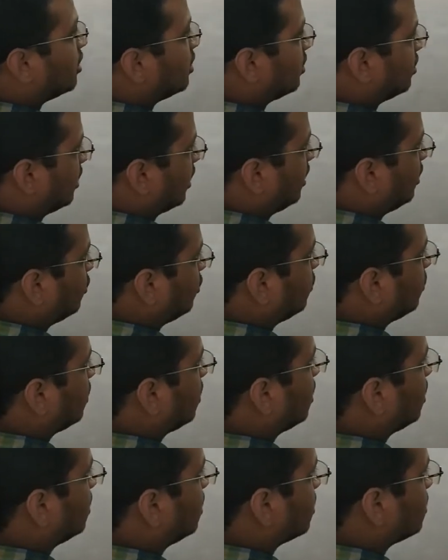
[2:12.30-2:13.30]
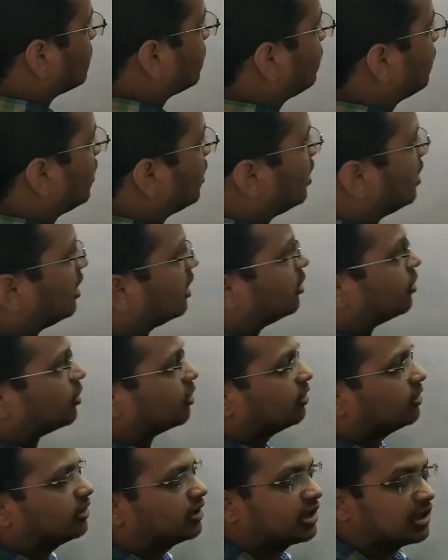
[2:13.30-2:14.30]
then only this free
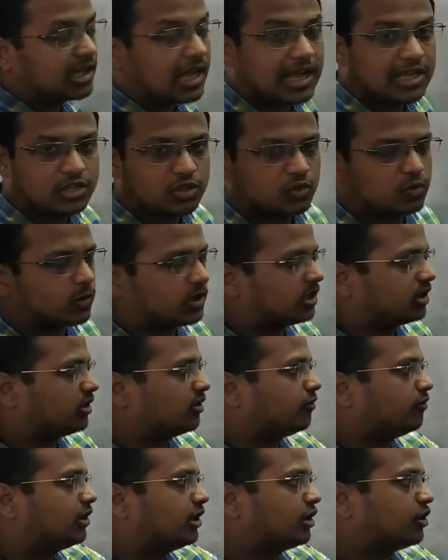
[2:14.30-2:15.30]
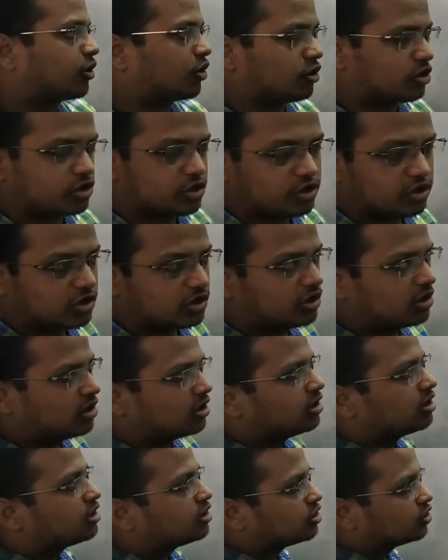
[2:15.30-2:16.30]
electron, the last one, will cross.
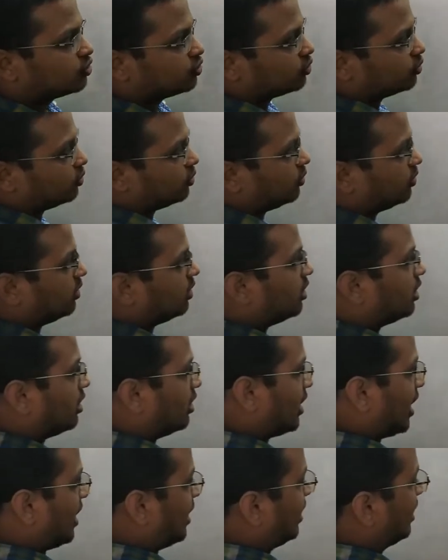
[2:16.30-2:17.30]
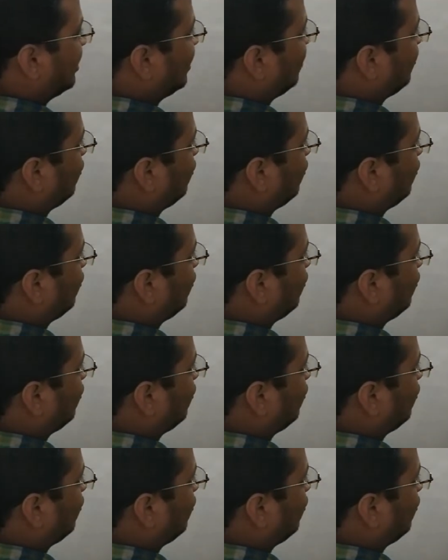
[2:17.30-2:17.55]
So directly